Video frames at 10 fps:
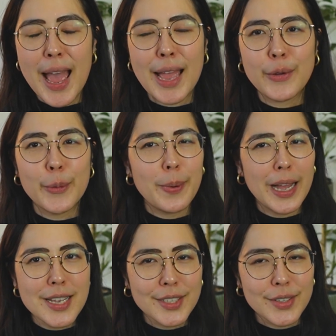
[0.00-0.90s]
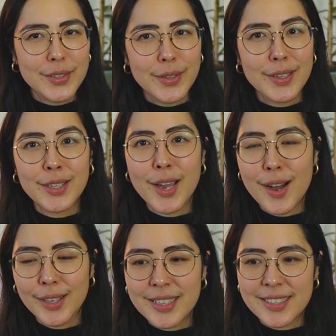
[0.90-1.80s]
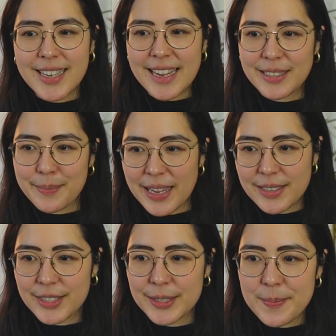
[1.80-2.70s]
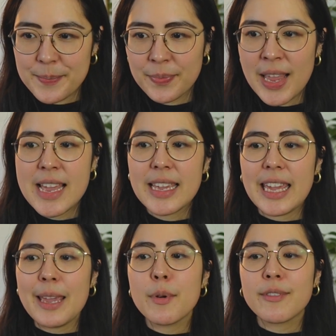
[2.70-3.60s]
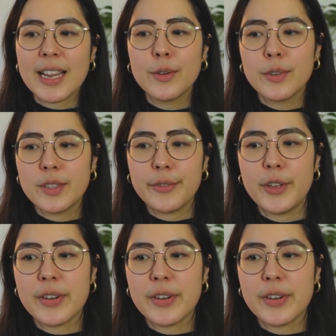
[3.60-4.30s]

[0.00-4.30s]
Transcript: and your personal yarn database. Keep records of your